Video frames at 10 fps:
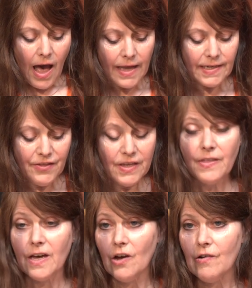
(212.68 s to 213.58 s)
And I think
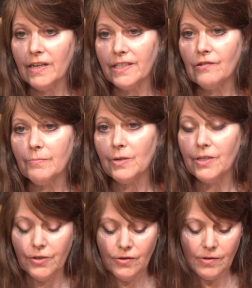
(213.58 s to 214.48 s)
that her idea on
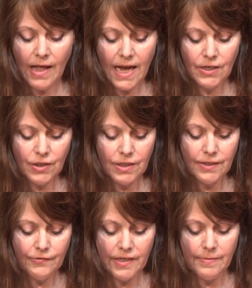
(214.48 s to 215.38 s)
political action
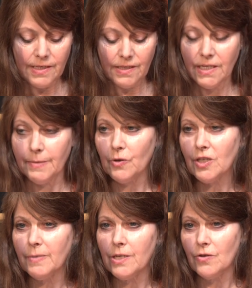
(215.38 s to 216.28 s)
as freedom is
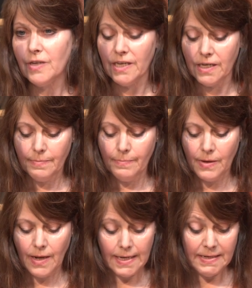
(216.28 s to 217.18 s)
possibly unique,
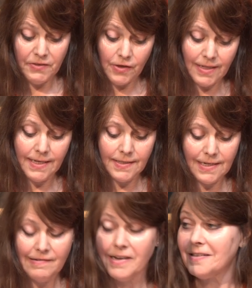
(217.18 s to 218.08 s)
and it's certainly
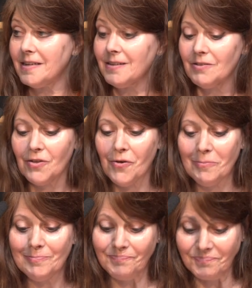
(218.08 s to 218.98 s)
exhilarating. So
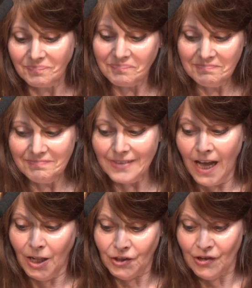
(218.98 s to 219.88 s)

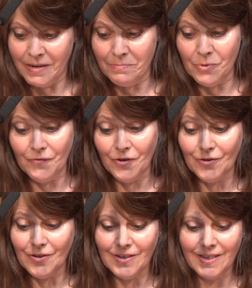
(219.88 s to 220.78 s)
I'll try to move
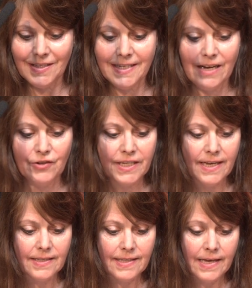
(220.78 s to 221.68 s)
on and see how she
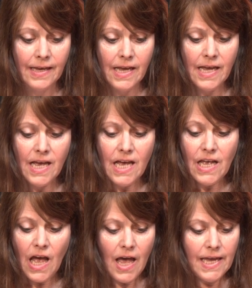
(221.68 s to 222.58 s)
gets there
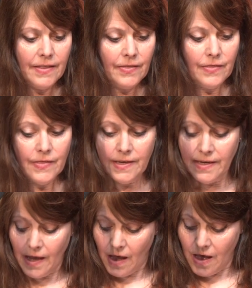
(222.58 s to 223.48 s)
in the